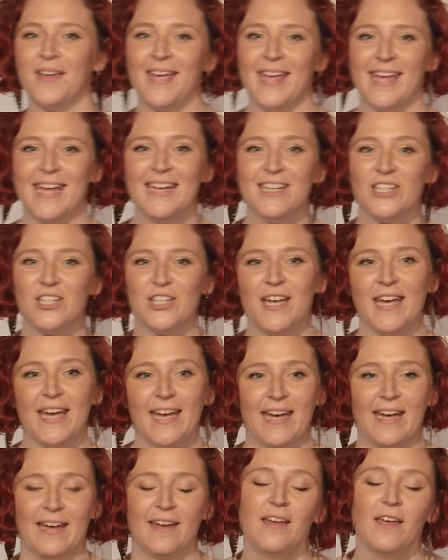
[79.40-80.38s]
Each
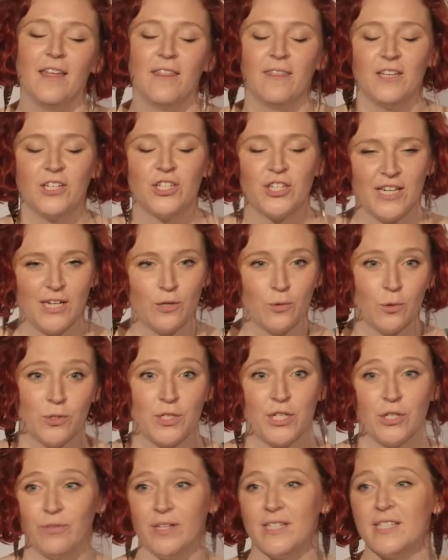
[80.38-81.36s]
year, the
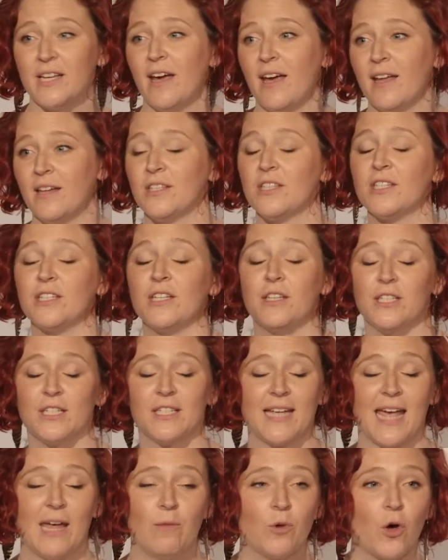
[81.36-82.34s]
shearwater returns to the
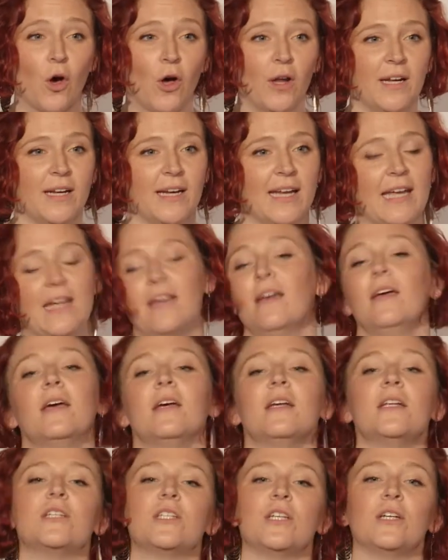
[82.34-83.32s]
same colony,
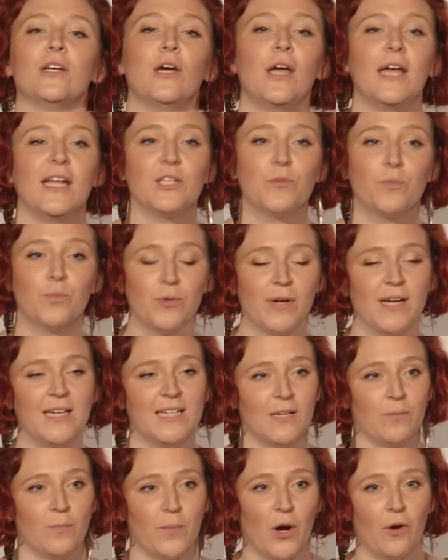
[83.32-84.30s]
to its
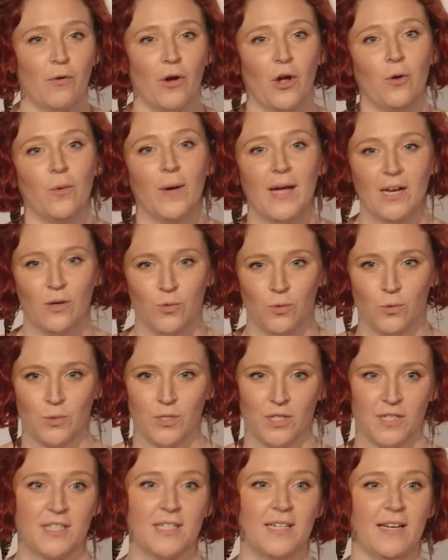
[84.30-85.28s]
breeding burrow, in
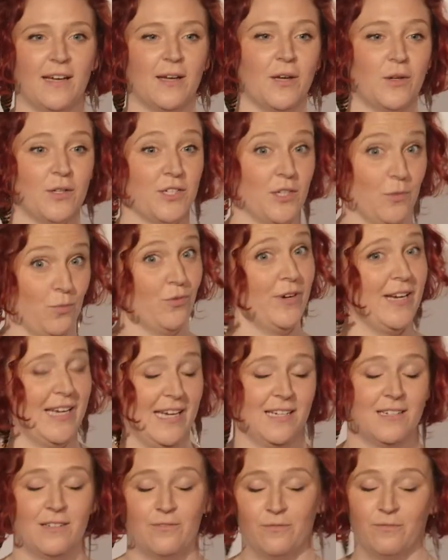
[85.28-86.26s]
order to
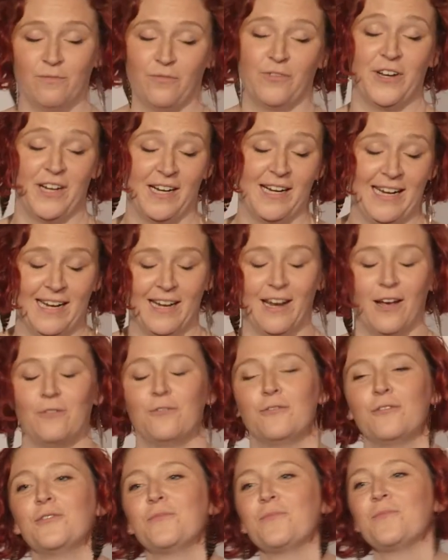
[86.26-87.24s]
breed, funnily
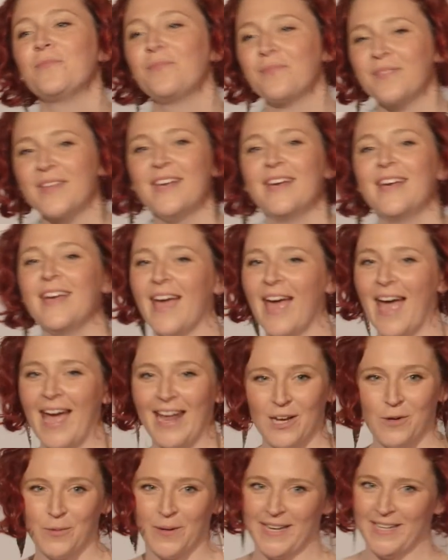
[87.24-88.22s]
enough.
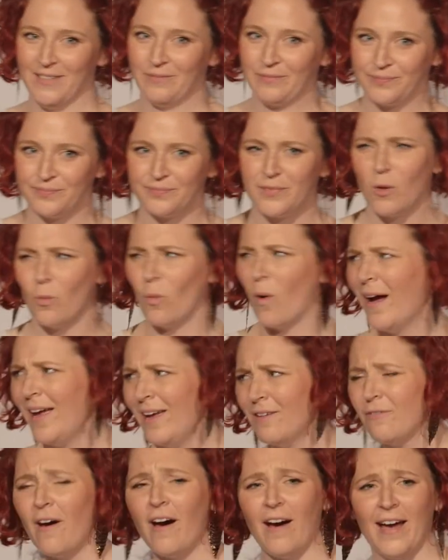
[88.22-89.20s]
Anyway, why
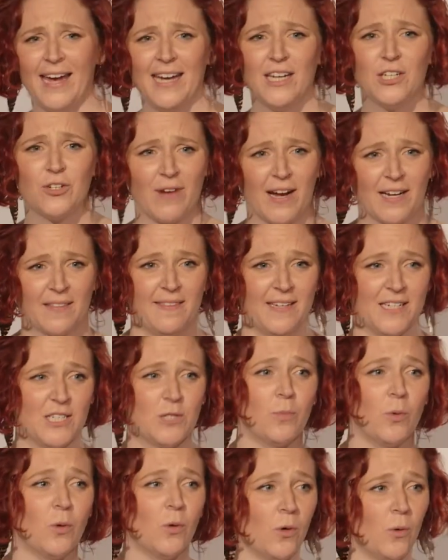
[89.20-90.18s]
have I dragged this
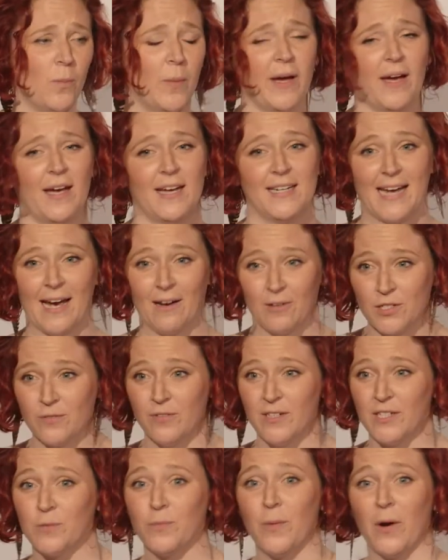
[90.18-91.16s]
poor bird out
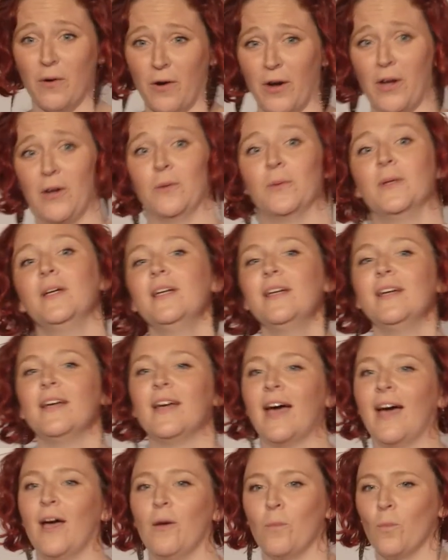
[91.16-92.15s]
of its burrow,
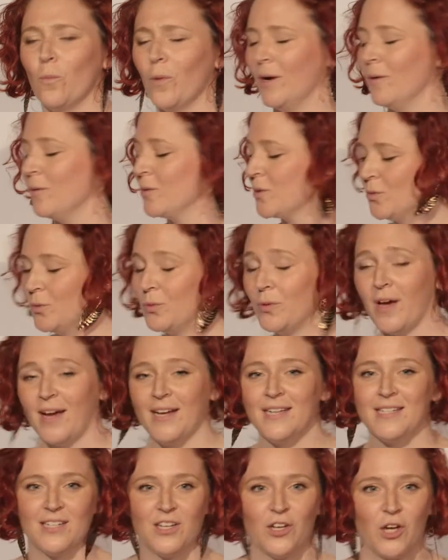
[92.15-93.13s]
where it was all
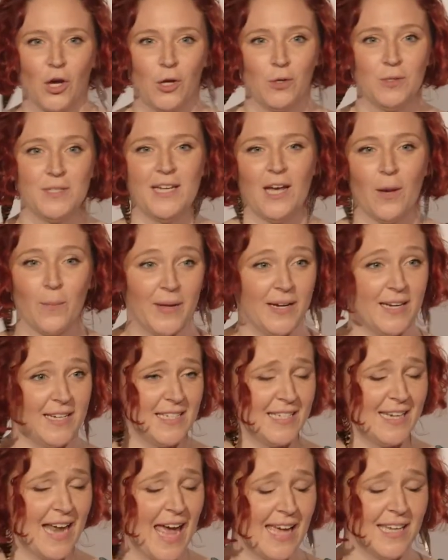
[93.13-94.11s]
nice and cozy up in
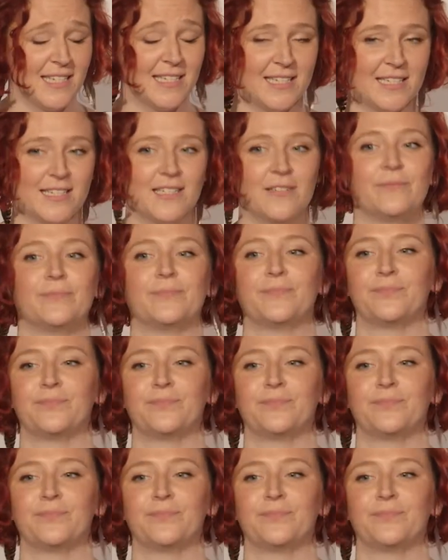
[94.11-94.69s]
its nest?